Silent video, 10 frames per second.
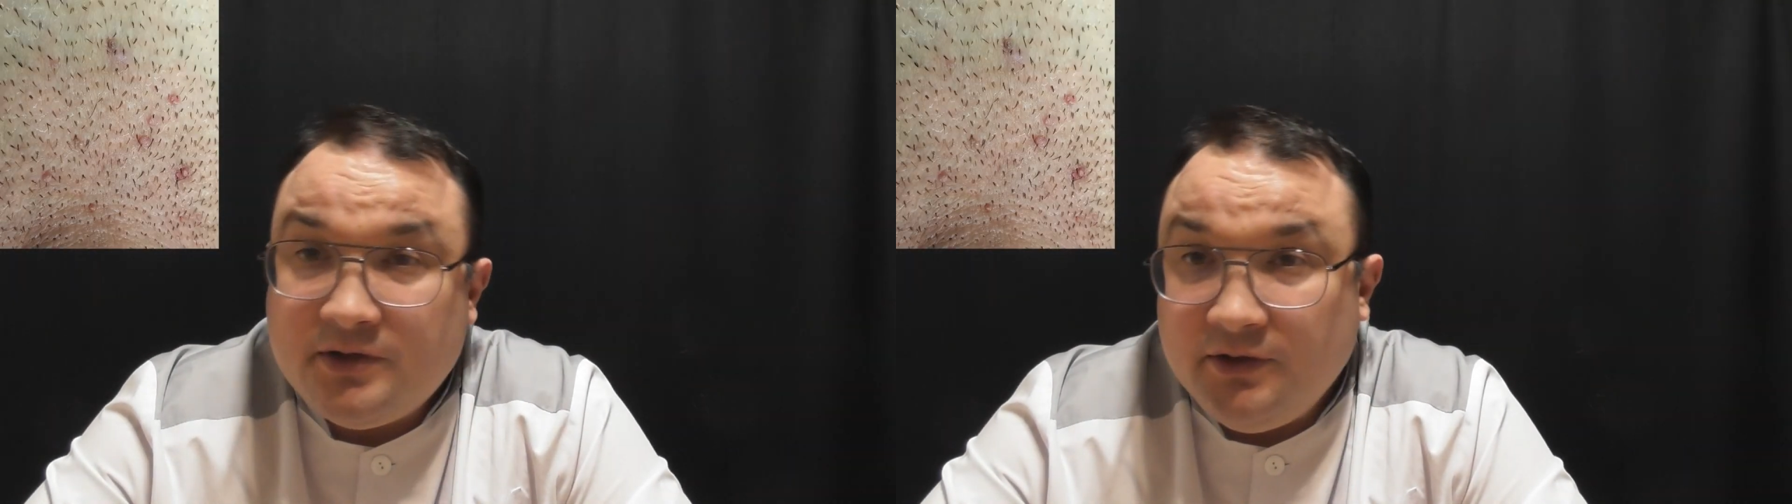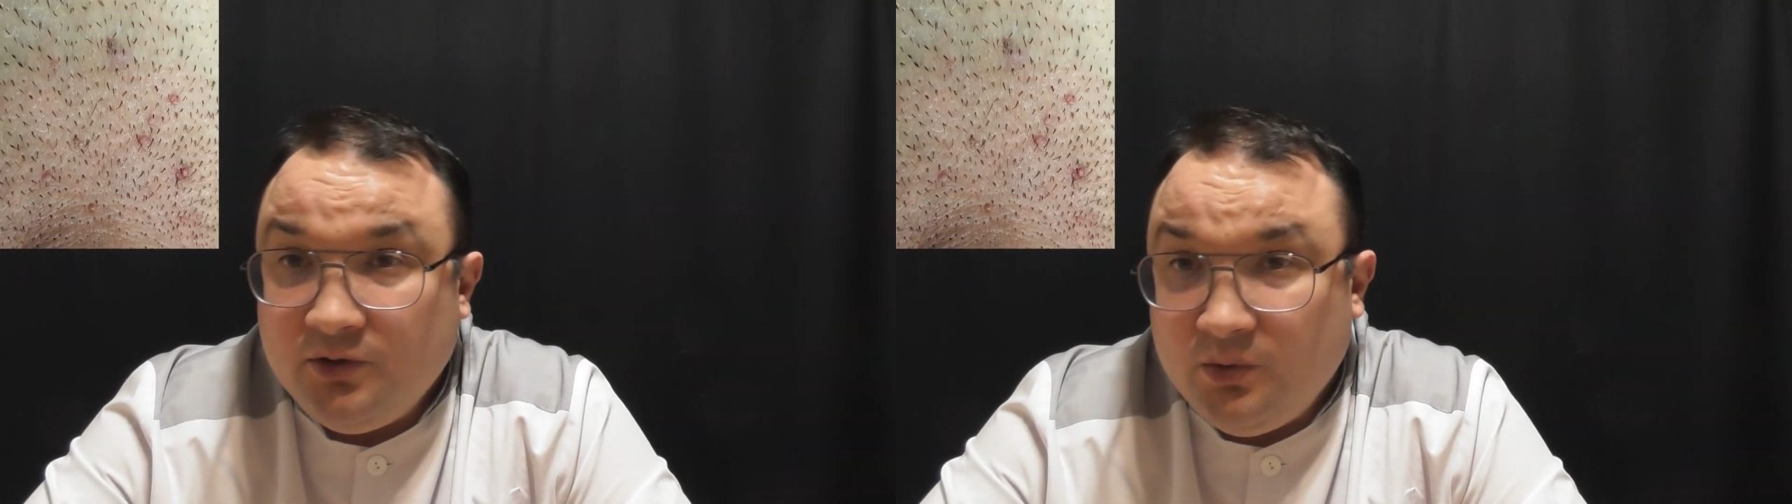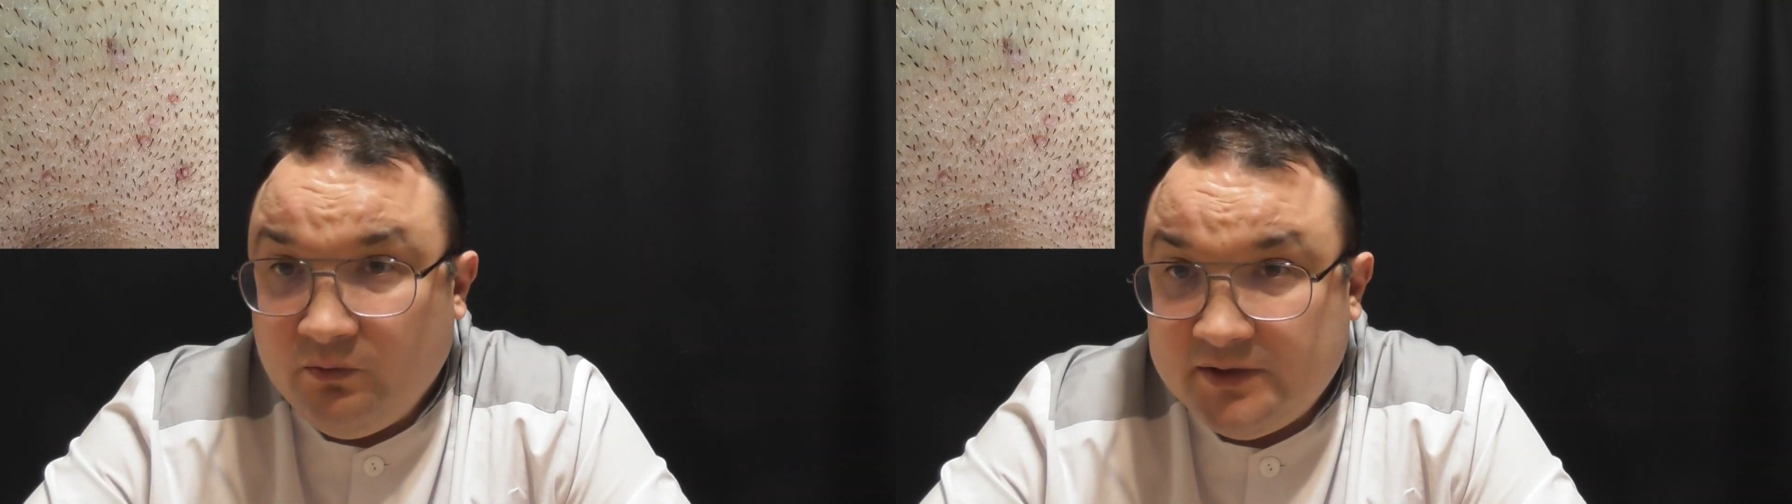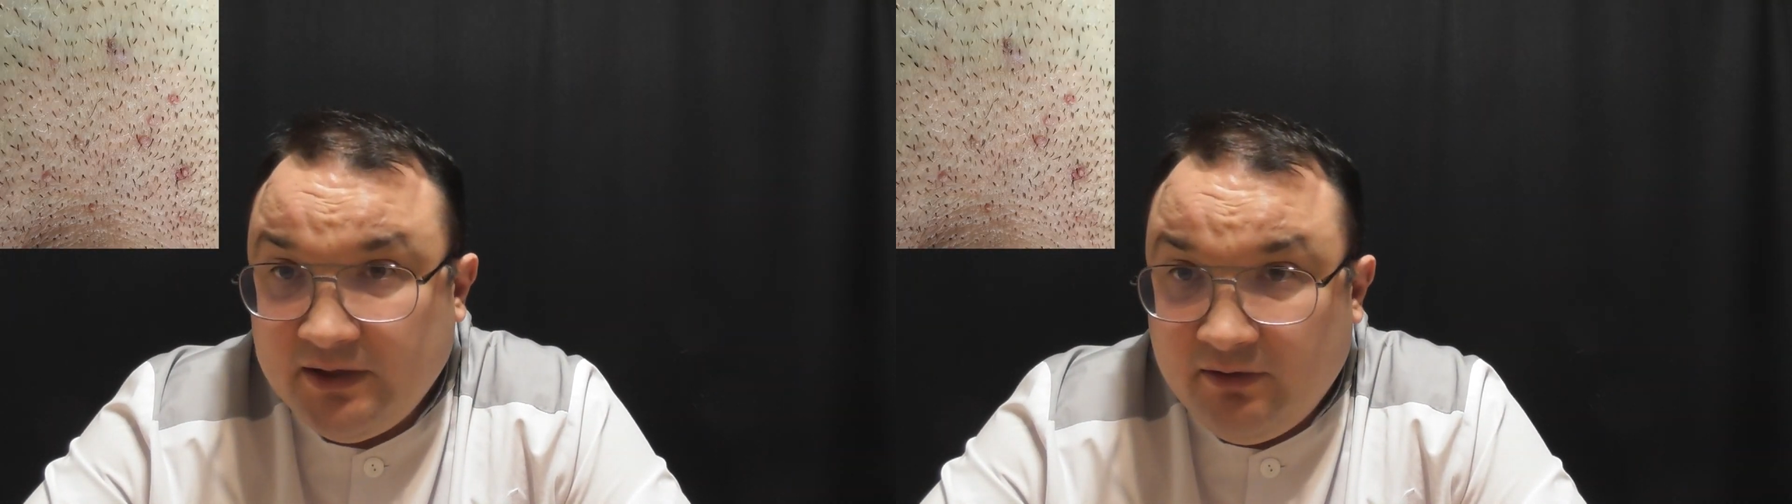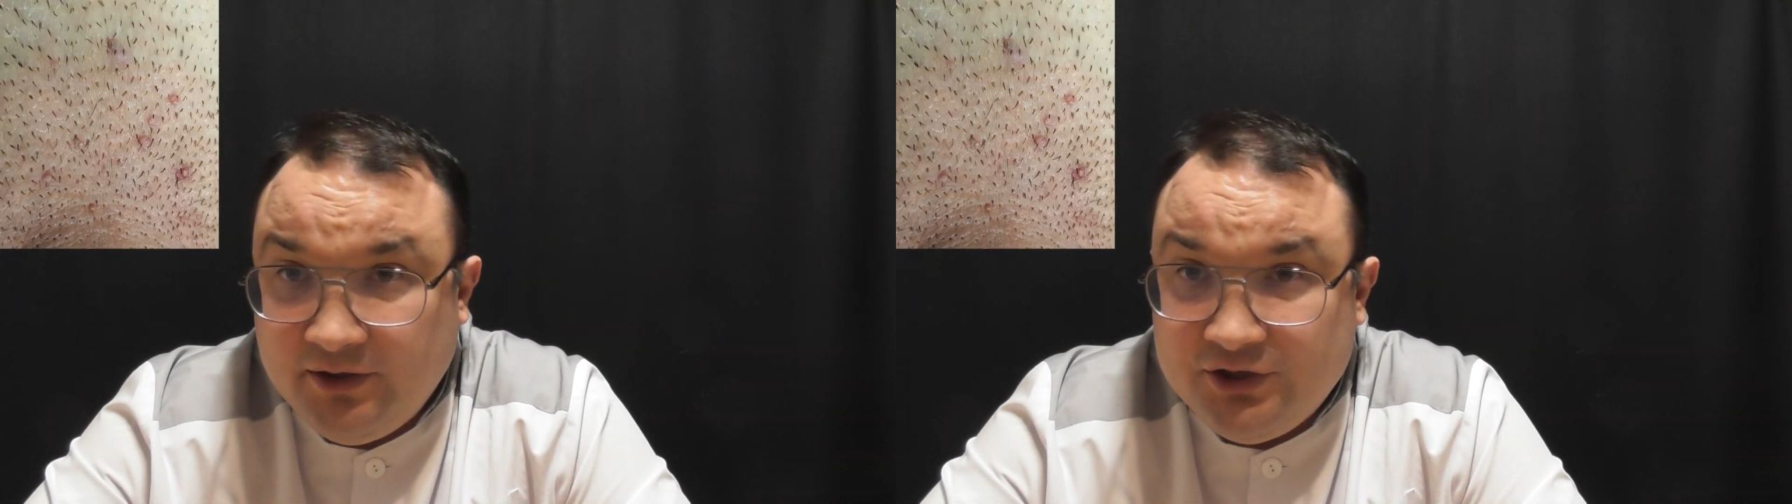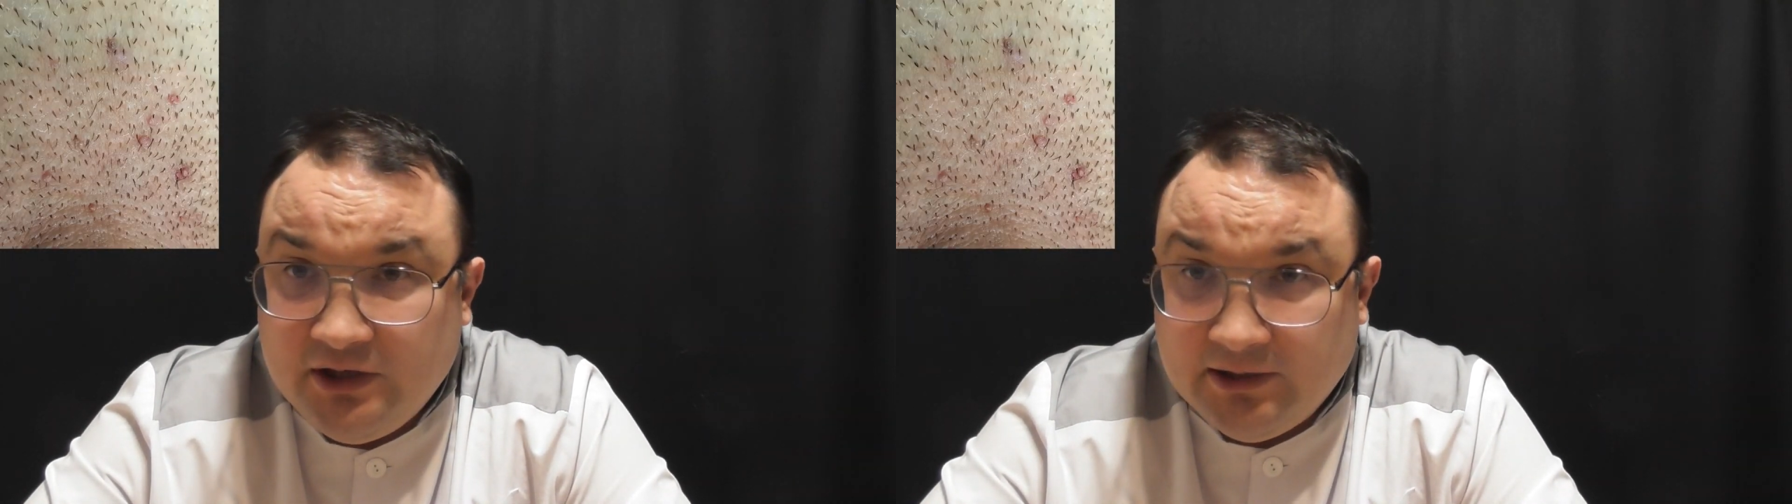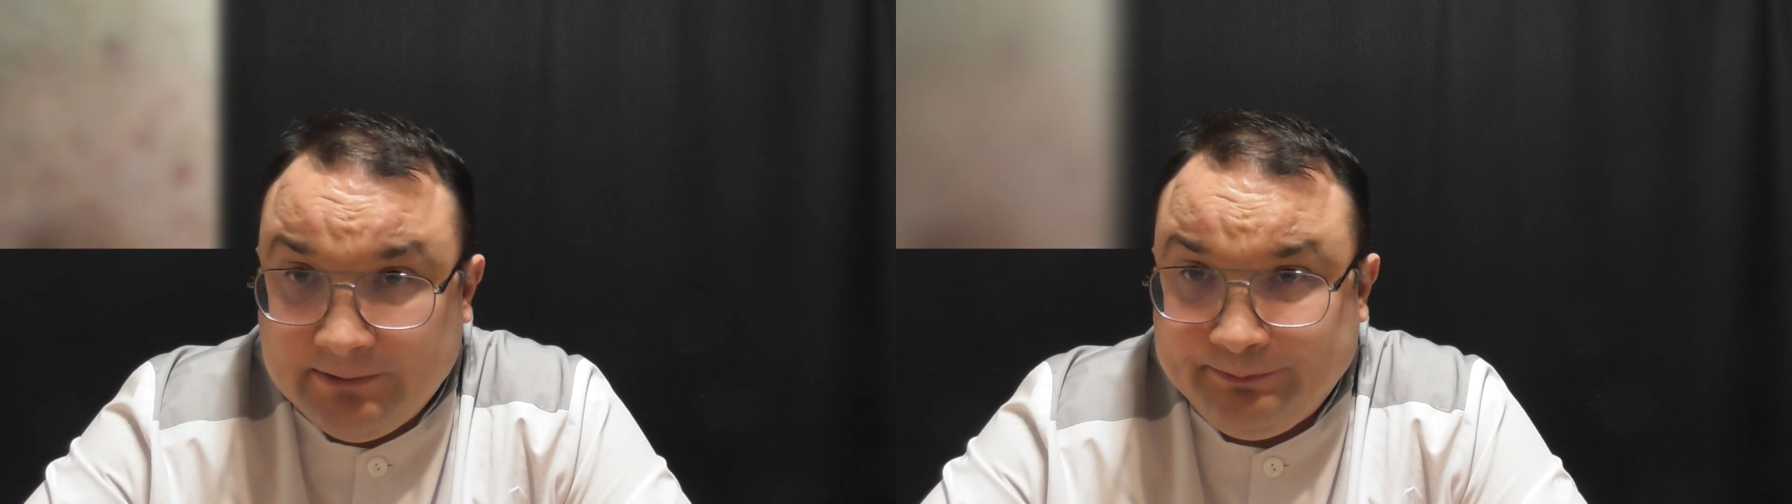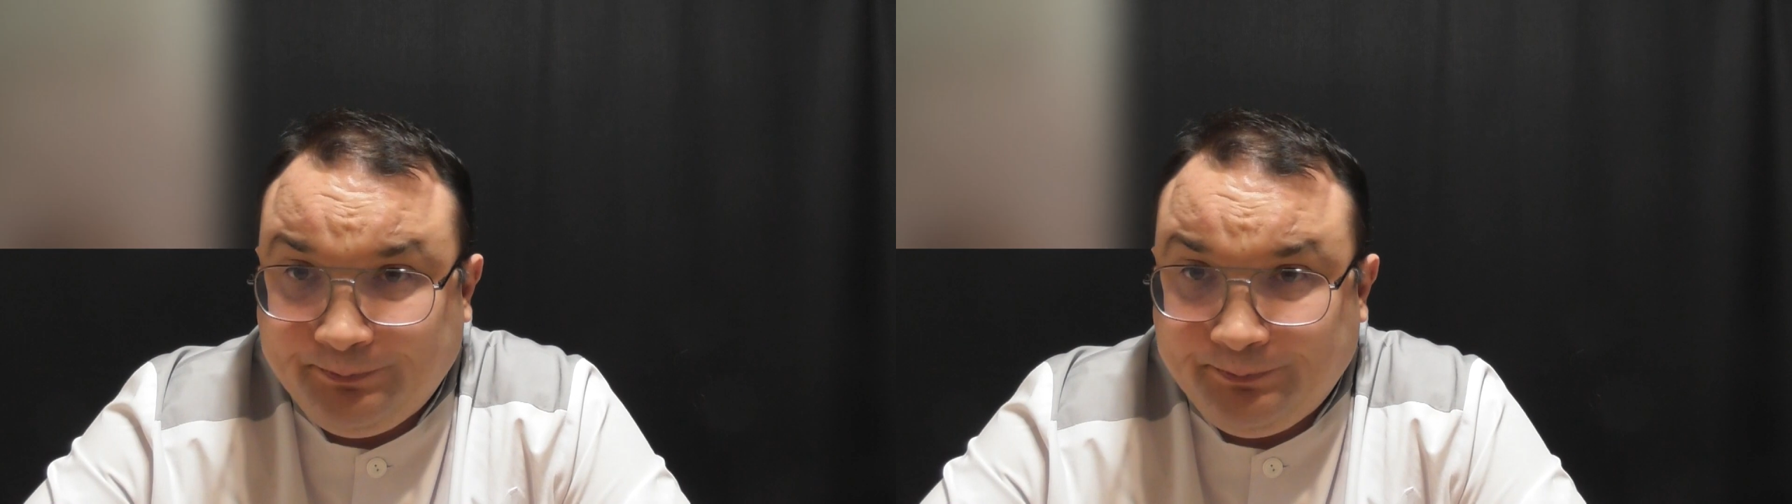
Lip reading: and it wraps penis by